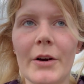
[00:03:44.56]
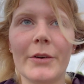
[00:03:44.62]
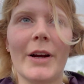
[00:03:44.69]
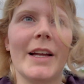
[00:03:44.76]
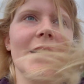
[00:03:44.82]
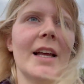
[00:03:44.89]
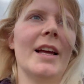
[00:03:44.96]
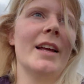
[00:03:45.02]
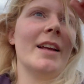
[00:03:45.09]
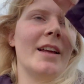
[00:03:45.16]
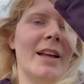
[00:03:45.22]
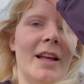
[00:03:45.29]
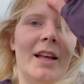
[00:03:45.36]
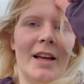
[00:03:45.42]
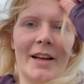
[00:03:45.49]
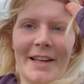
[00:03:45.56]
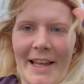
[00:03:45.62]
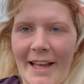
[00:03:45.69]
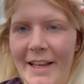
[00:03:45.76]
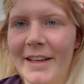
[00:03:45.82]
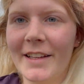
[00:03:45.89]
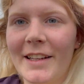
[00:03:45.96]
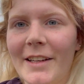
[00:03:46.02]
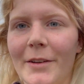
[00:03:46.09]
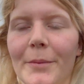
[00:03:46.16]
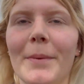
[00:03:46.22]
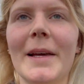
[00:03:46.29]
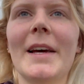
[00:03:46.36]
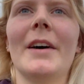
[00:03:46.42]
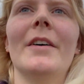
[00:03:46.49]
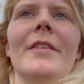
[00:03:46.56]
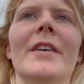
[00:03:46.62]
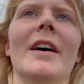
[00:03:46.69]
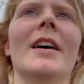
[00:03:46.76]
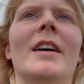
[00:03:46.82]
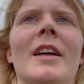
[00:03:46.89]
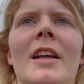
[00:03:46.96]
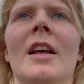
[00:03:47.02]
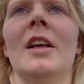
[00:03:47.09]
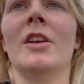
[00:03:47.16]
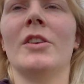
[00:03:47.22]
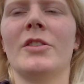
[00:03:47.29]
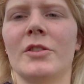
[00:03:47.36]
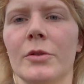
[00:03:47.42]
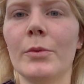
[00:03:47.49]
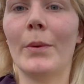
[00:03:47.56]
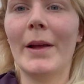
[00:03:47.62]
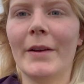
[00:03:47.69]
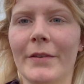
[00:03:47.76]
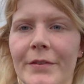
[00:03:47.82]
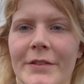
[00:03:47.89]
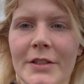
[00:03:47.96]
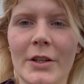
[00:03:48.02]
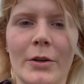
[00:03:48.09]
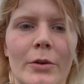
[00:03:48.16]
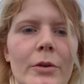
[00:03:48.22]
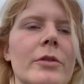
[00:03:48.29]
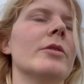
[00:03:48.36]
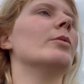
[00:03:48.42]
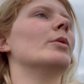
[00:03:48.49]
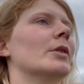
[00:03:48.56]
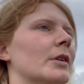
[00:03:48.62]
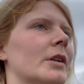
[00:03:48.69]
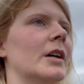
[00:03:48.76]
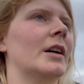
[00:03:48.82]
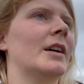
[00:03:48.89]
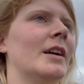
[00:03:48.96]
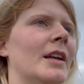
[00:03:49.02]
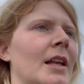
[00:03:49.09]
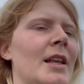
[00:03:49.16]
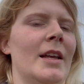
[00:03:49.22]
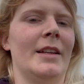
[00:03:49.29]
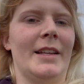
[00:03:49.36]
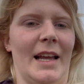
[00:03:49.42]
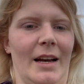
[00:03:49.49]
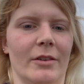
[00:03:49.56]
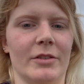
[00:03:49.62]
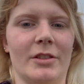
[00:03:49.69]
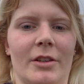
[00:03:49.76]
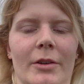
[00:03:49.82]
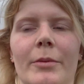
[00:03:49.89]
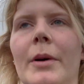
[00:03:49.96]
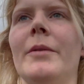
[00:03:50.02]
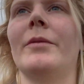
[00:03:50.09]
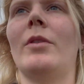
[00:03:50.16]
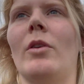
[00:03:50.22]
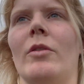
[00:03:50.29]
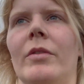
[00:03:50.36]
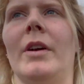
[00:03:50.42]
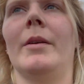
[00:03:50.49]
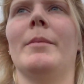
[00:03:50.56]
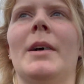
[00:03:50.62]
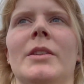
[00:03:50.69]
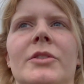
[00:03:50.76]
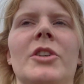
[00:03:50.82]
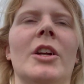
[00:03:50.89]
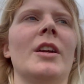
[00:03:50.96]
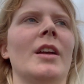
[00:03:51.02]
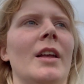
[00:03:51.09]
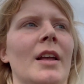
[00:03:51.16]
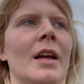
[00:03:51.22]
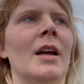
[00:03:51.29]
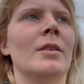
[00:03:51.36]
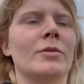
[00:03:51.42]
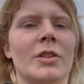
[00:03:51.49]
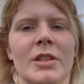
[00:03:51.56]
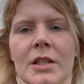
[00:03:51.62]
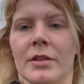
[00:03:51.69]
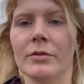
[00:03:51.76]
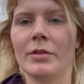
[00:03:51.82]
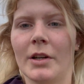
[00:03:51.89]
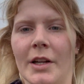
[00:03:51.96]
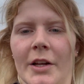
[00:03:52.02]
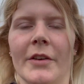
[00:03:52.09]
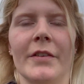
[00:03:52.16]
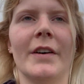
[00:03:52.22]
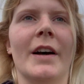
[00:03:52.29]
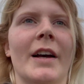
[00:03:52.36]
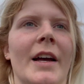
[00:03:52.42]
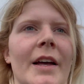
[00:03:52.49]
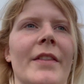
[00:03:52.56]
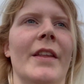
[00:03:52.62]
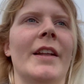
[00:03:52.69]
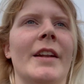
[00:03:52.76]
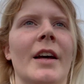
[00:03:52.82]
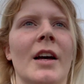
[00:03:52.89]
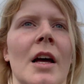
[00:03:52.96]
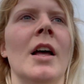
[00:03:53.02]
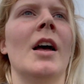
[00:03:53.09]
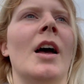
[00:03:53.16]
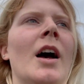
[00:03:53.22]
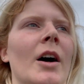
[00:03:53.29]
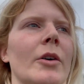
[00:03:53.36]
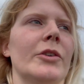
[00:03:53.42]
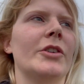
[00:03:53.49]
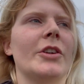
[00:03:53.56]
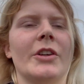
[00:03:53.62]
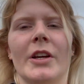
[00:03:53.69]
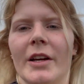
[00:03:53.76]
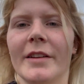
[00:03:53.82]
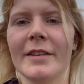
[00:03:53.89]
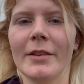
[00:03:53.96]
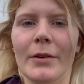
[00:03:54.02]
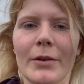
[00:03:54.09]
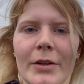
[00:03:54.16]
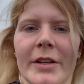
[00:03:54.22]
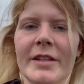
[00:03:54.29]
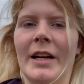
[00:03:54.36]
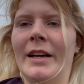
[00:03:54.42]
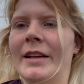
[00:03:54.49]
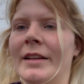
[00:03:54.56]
Right, okay, a little bit of a swift course walk now, so I won't vlog very much. I'm just going to run over and then I'll show you guys the course.